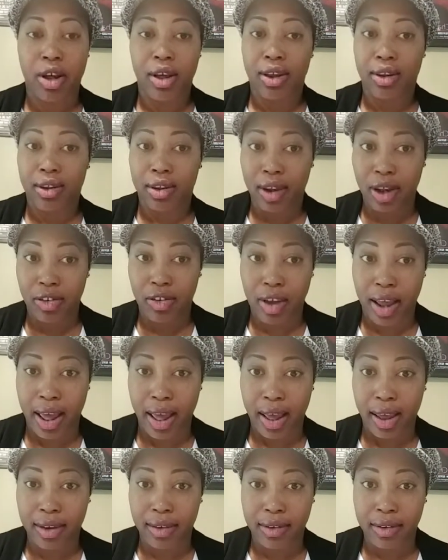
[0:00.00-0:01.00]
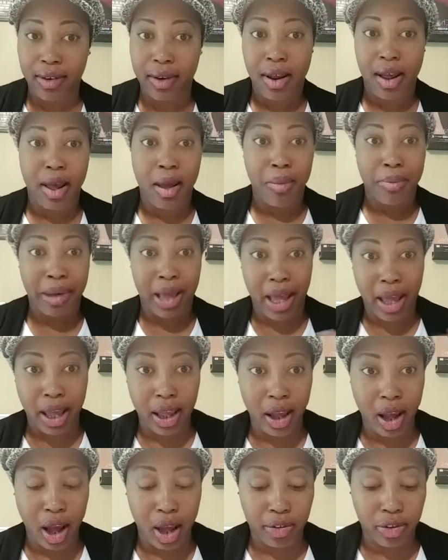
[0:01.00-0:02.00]
such as
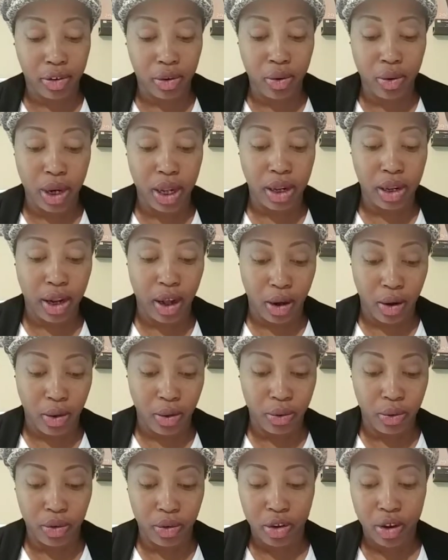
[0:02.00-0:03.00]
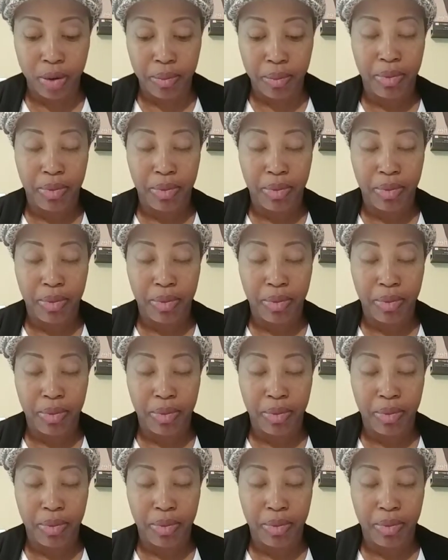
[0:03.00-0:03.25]
paying off student loans,